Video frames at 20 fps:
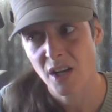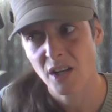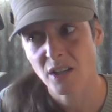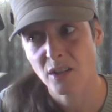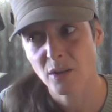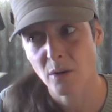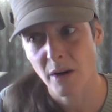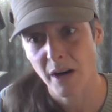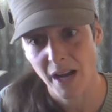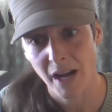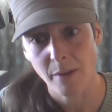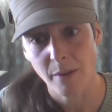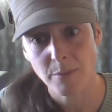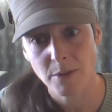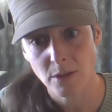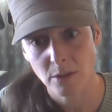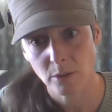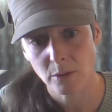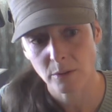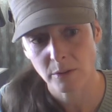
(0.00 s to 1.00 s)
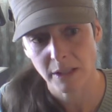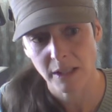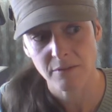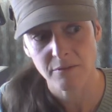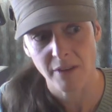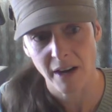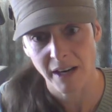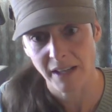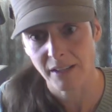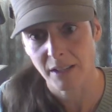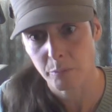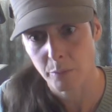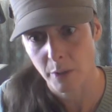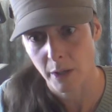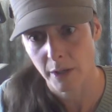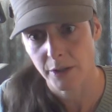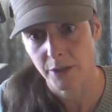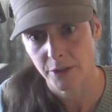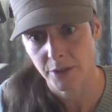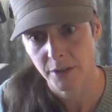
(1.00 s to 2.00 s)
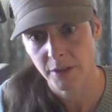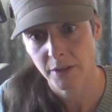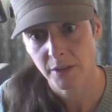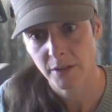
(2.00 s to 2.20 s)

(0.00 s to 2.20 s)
you're absolutely violent predator.